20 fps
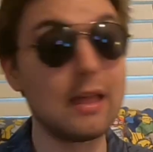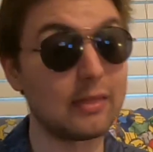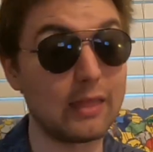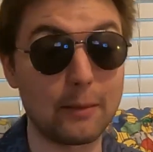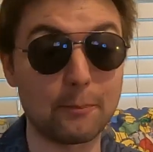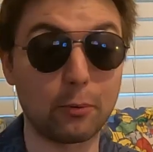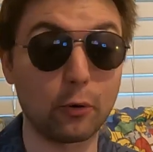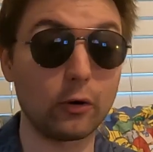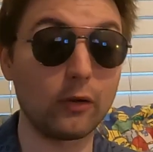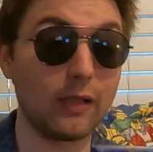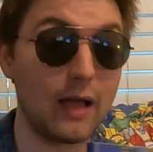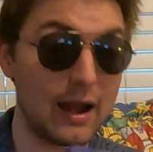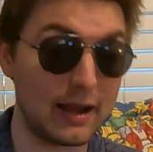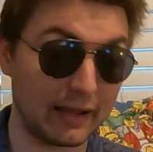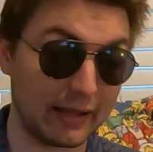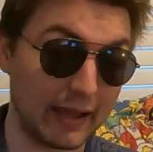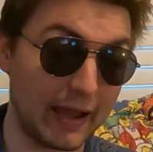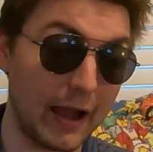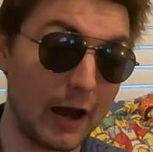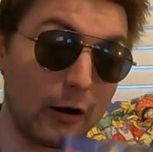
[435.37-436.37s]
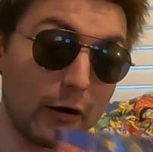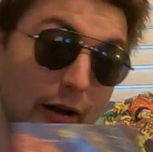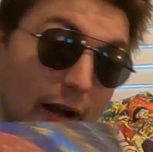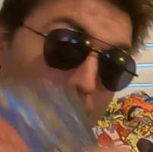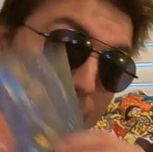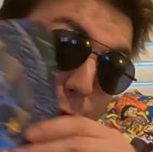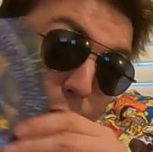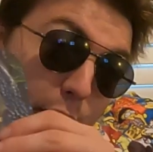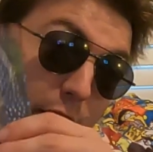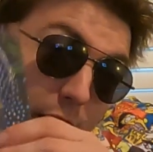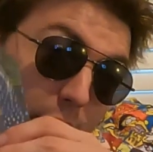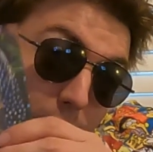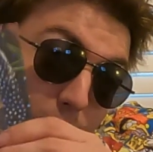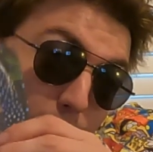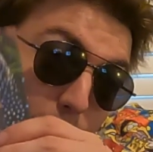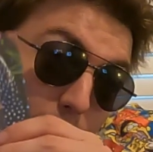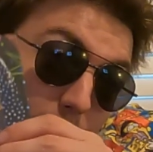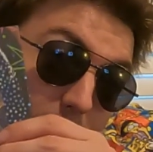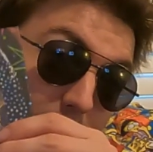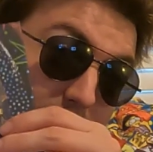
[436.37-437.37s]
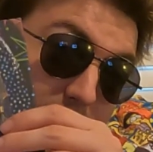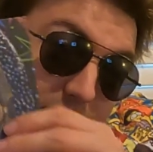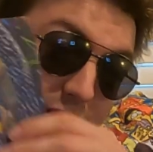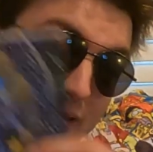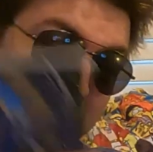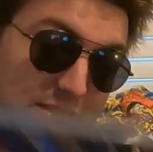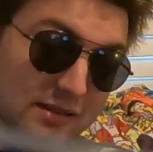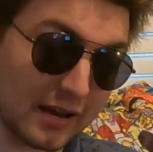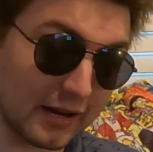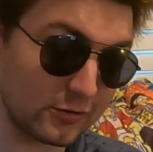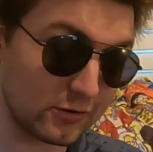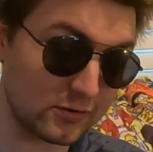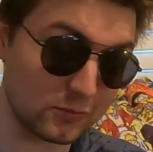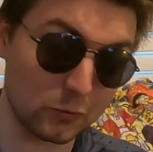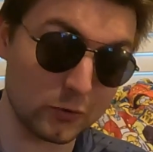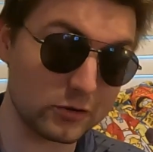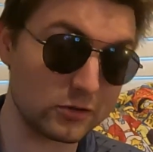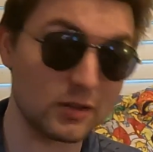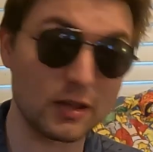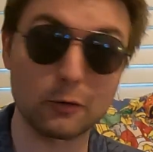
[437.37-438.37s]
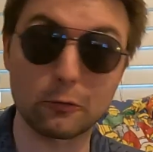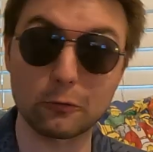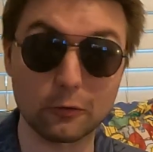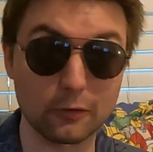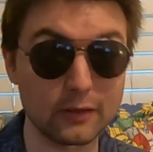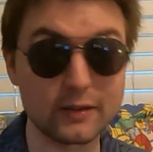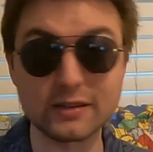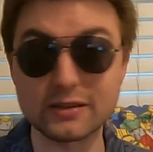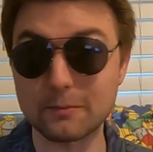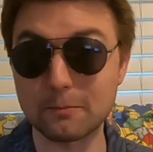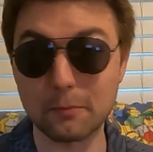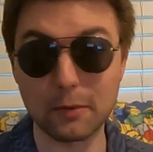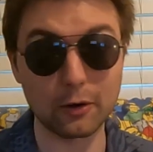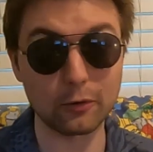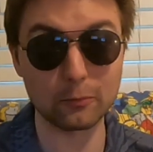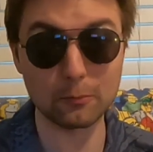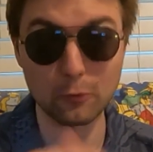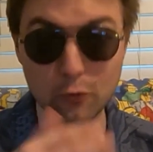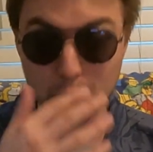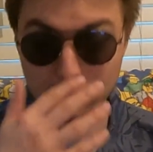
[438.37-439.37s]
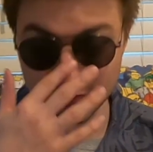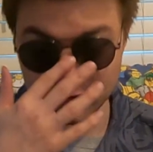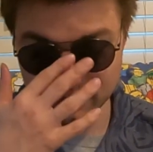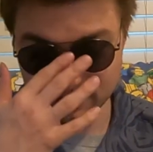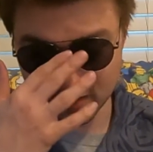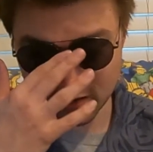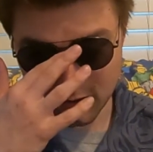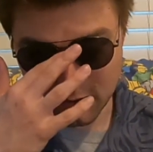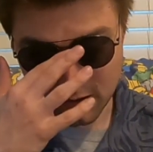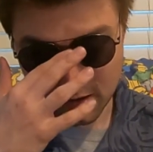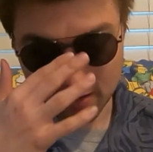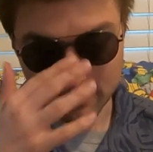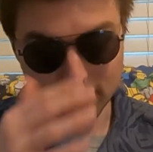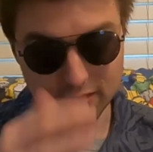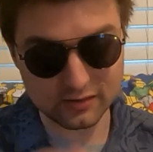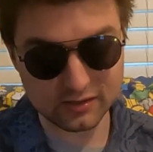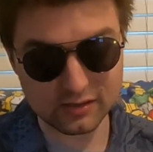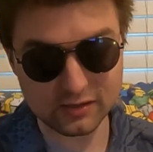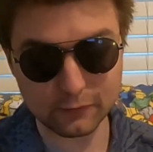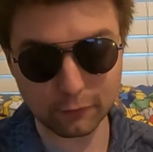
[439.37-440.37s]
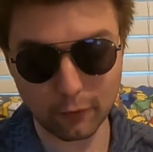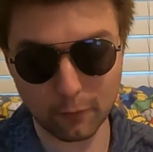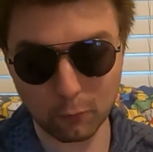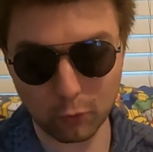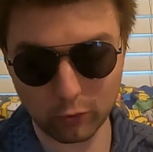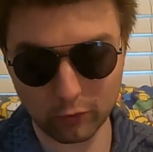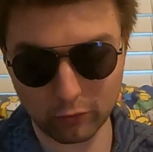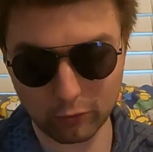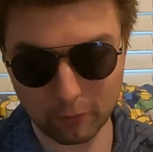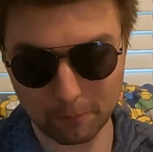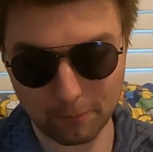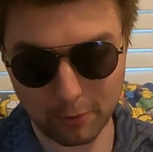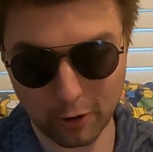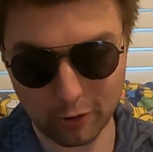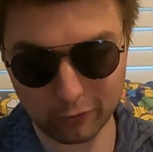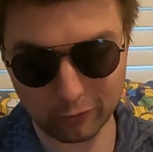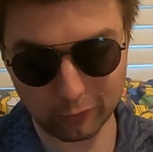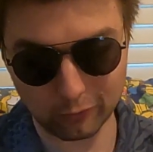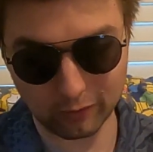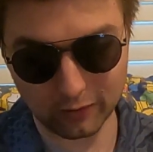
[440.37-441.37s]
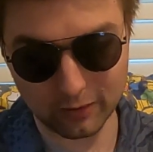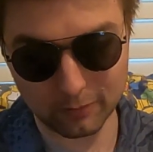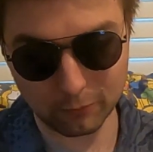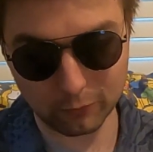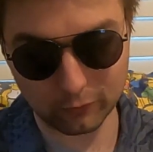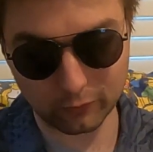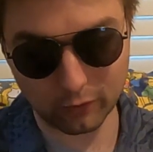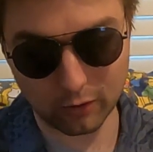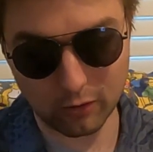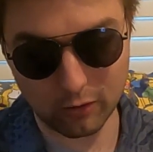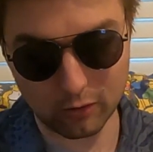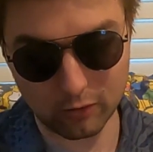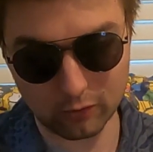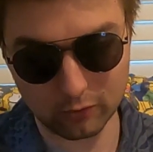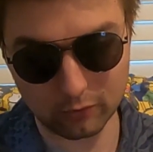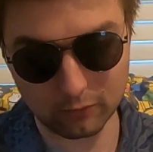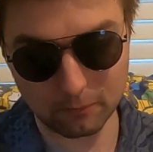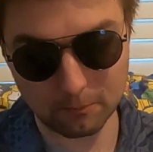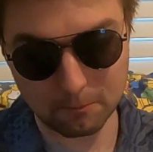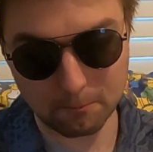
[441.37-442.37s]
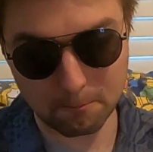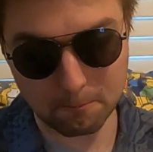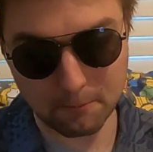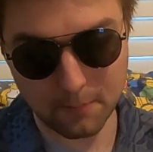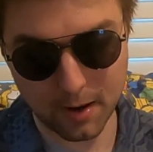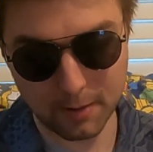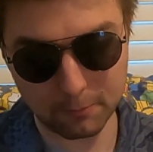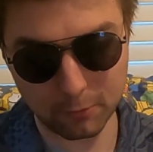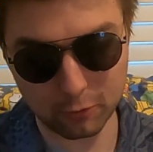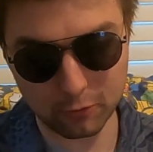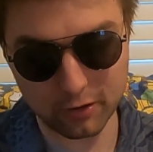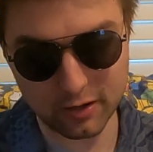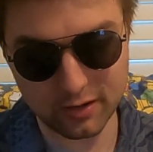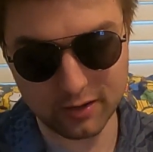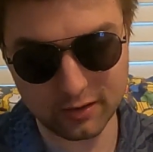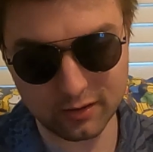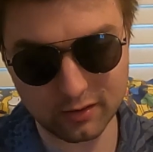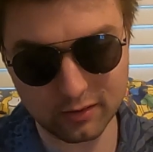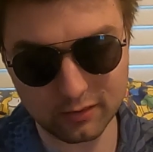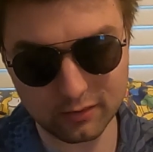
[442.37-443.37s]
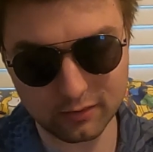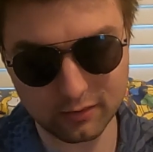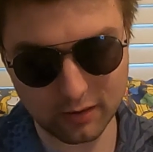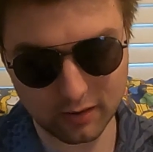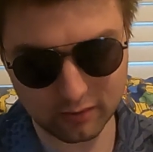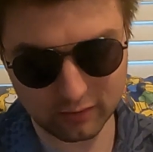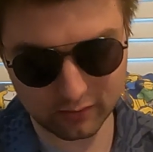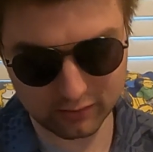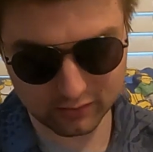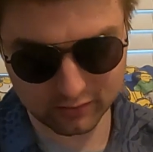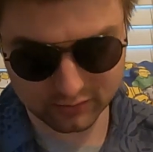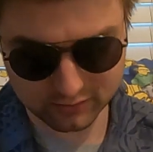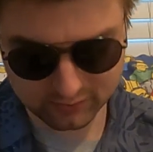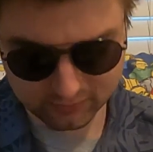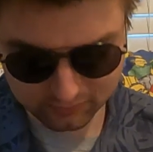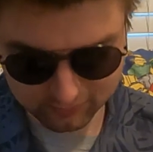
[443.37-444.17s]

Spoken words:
They put a lot of care and effort into their releases. I just wish they were releasing better movies. This is from one of their partner labels called Memory, I think it.